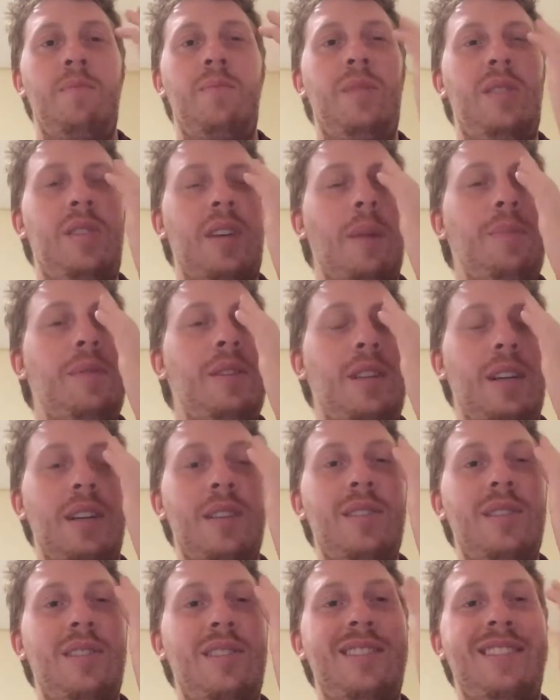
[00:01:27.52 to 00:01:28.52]

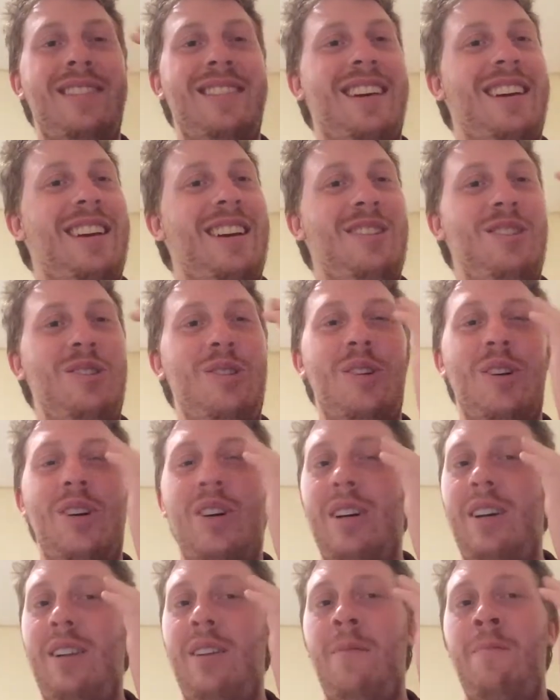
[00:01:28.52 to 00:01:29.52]
substance, I guess you
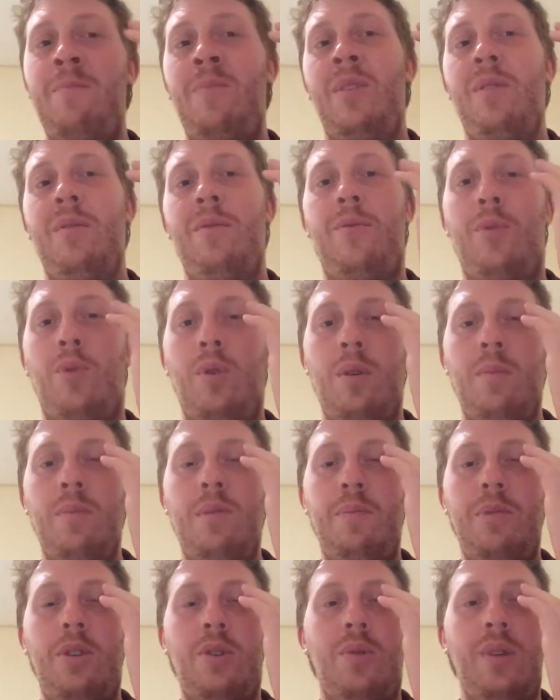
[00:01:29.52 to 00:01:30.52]
call it, forms
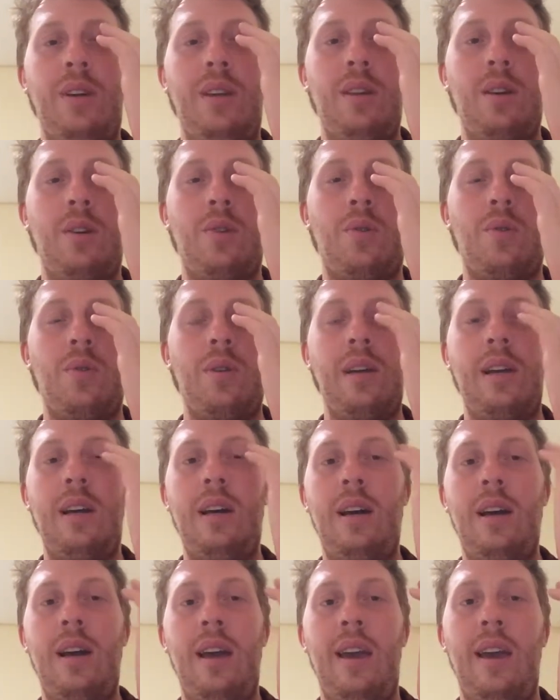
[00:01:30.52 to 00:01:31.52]
between the
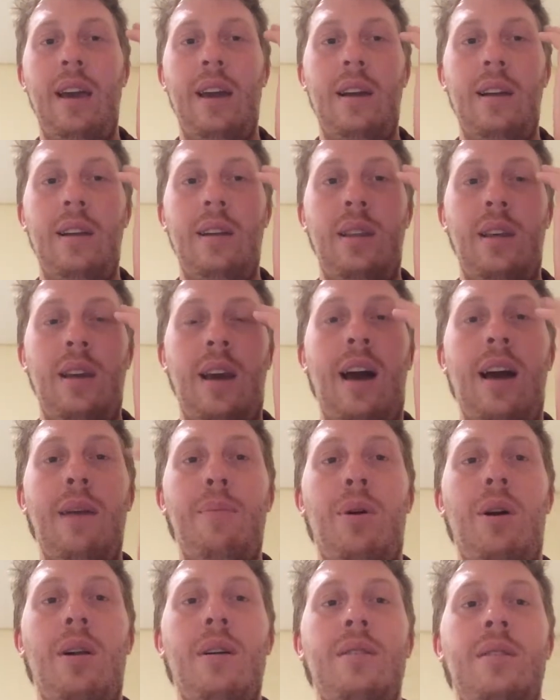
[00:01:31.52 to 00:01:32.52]
cornea and the
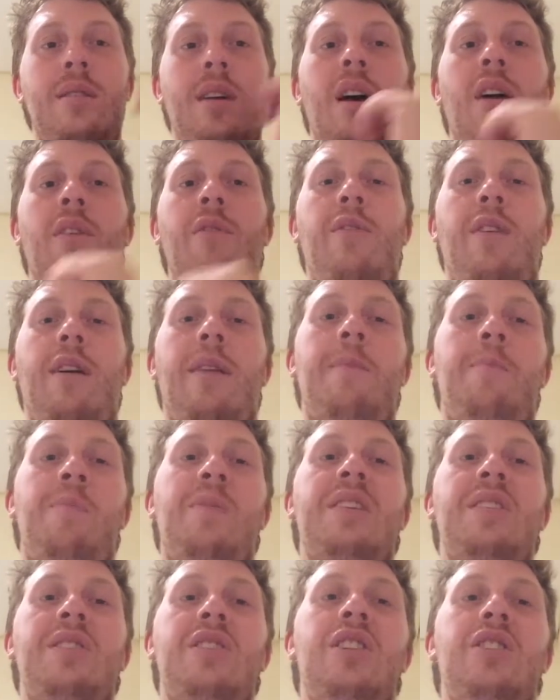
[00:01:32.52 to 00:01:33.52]
eyeball itself,
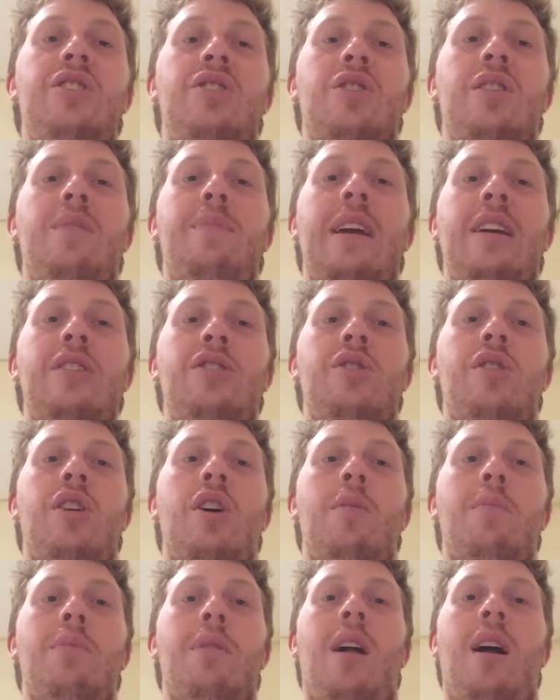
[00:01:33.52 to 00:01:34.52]
and essentially makes you
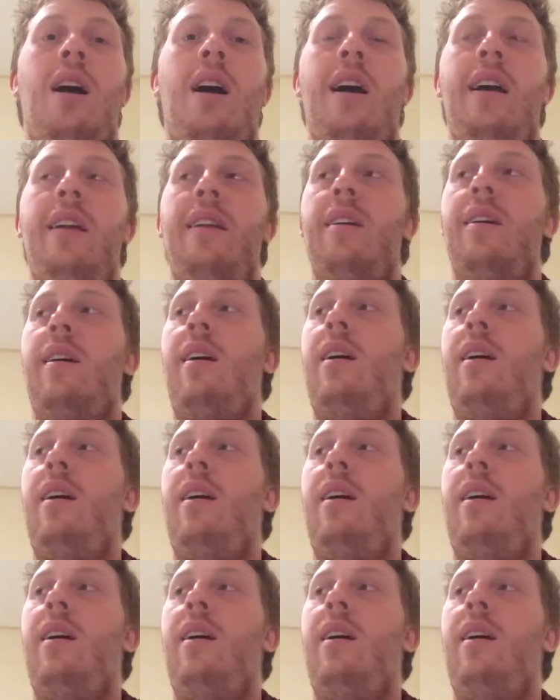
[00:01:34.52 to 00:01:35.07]
go blind.